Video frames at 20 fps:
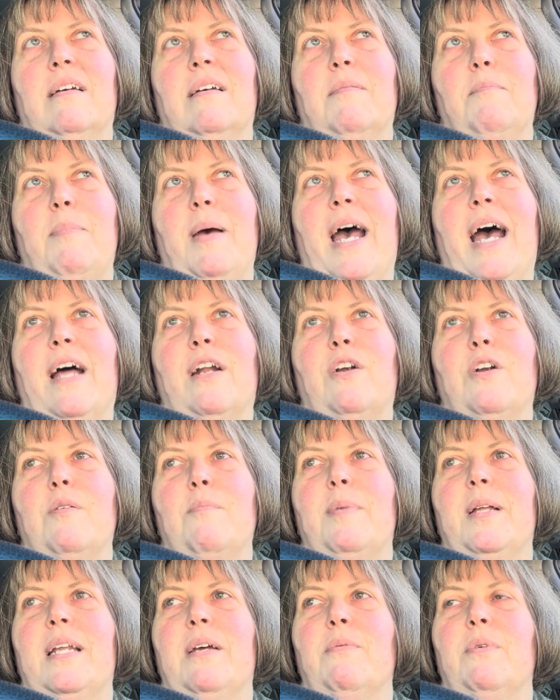pattern,
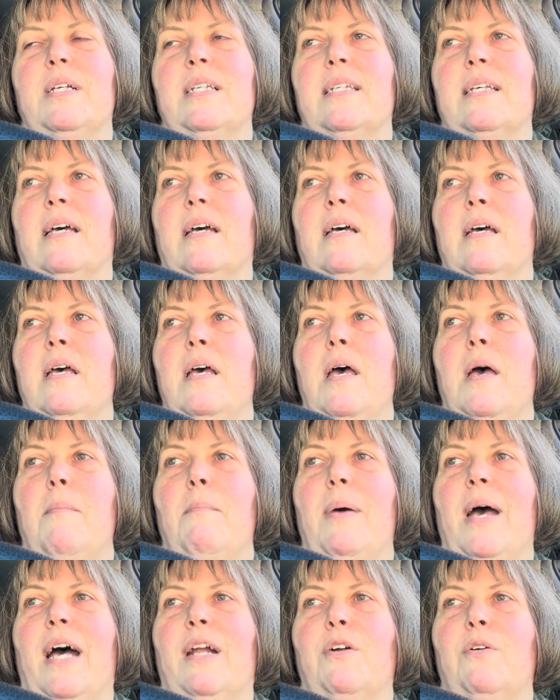but it was a
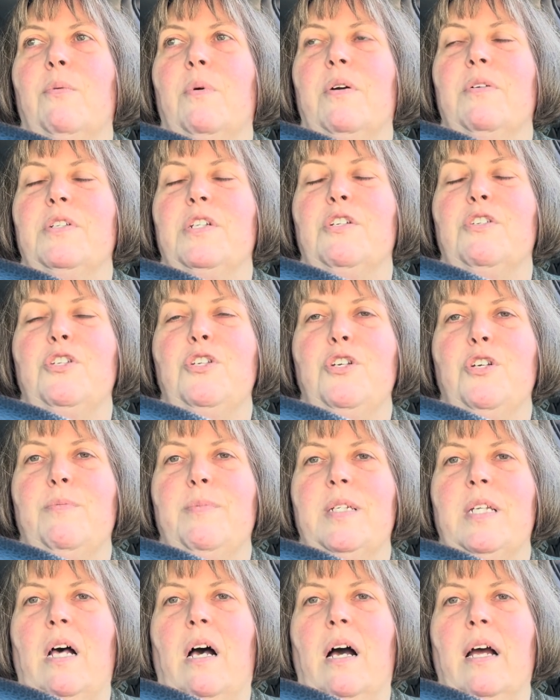pattern where it was a tube
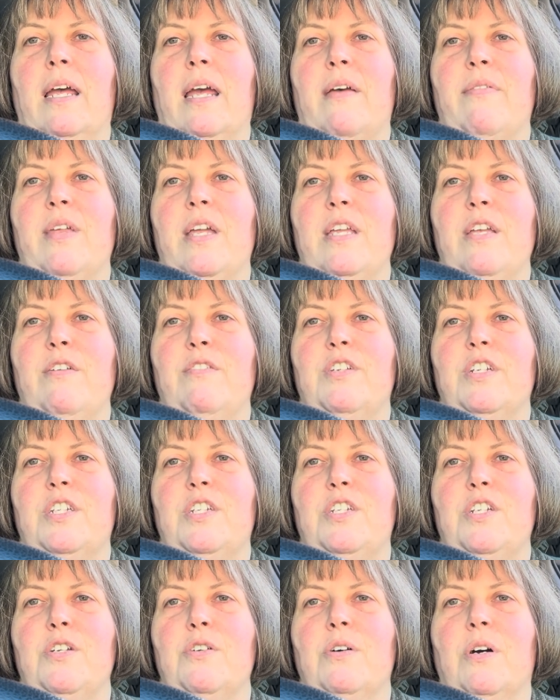sock and then you
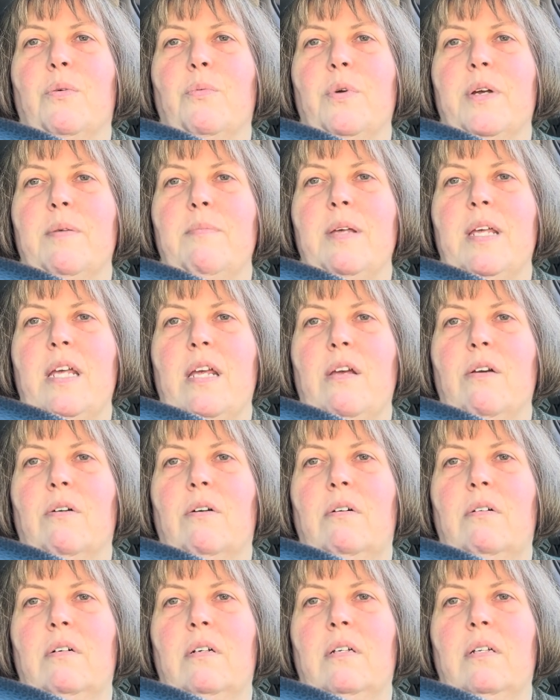just do a rib
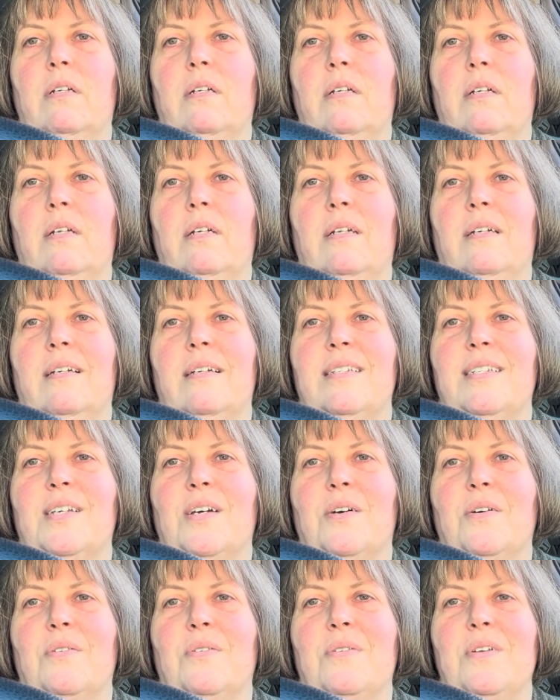heel,
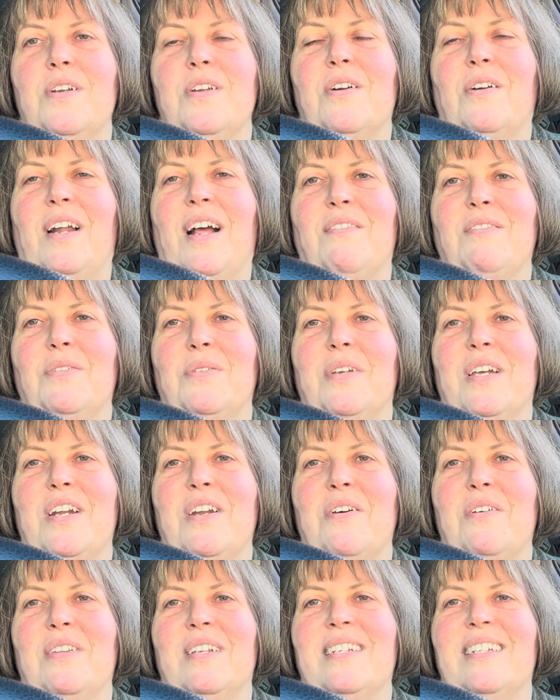so you don't have to really
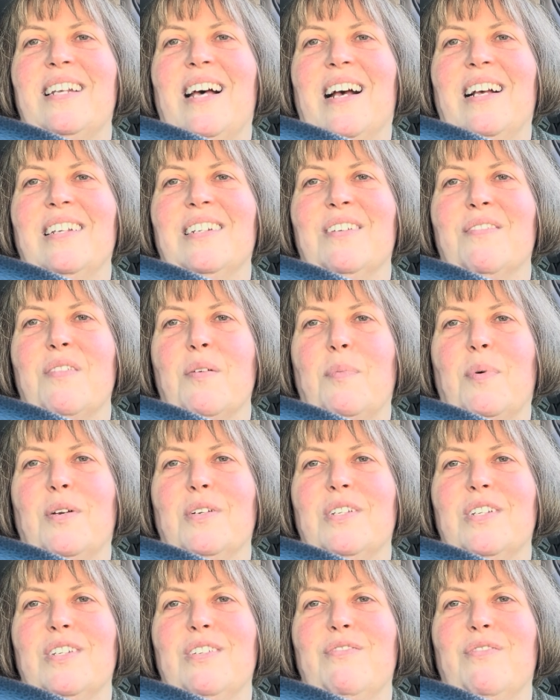know the size of the
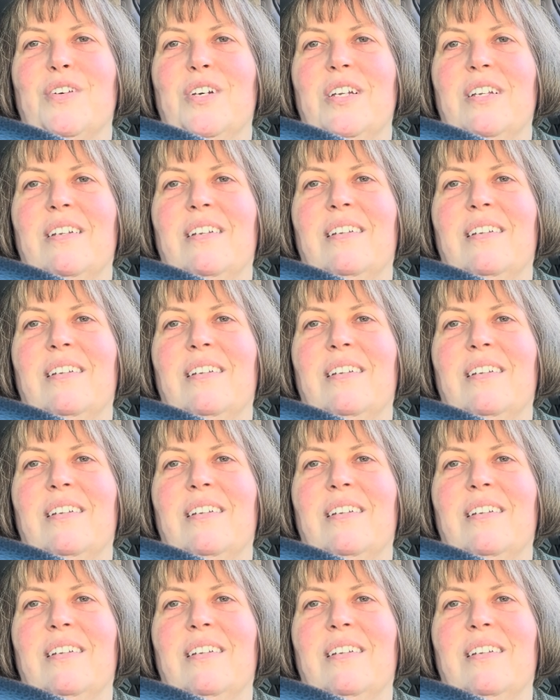person's foot.